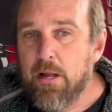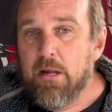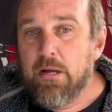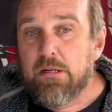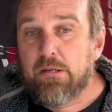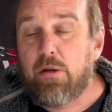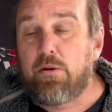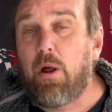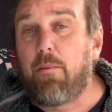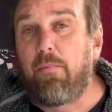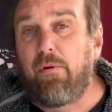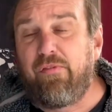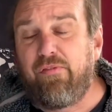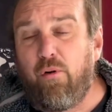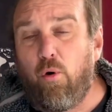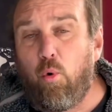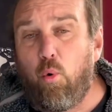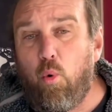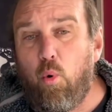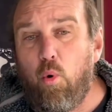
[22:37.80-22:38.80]
So number
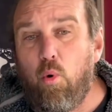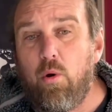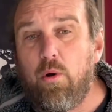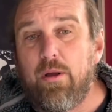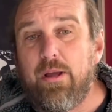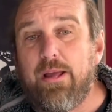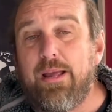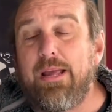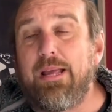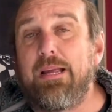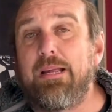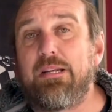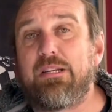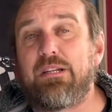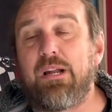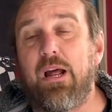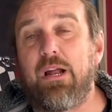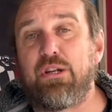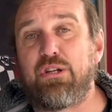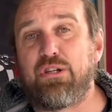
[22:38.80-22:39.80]
four
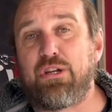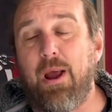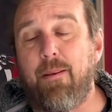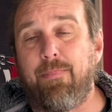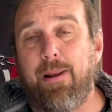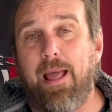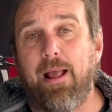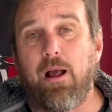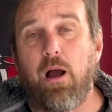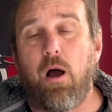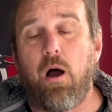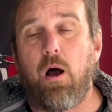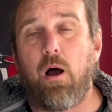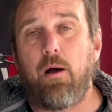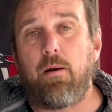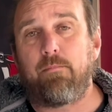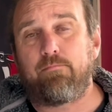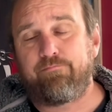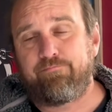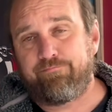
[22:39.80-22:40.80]
is a Jet
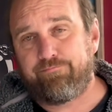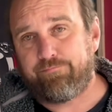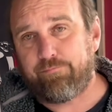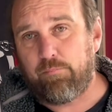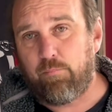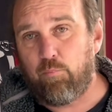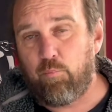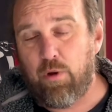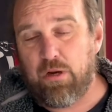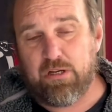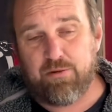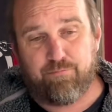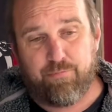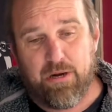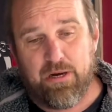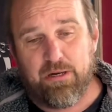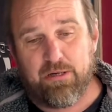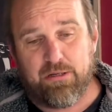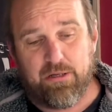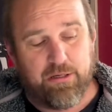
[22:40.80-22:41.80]
Blackheart, which
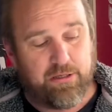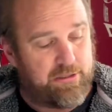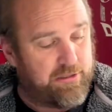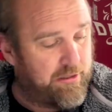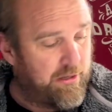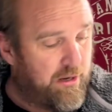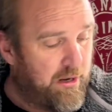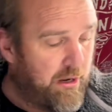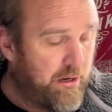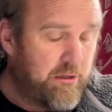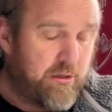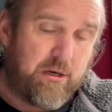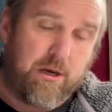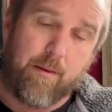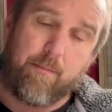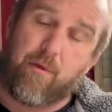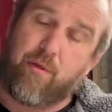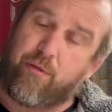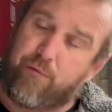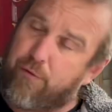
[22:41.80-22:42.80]
brings us to
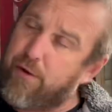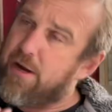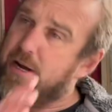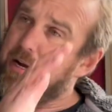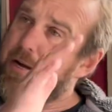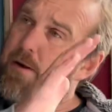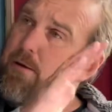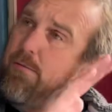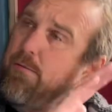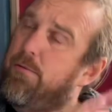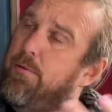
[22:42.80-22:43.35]
number three,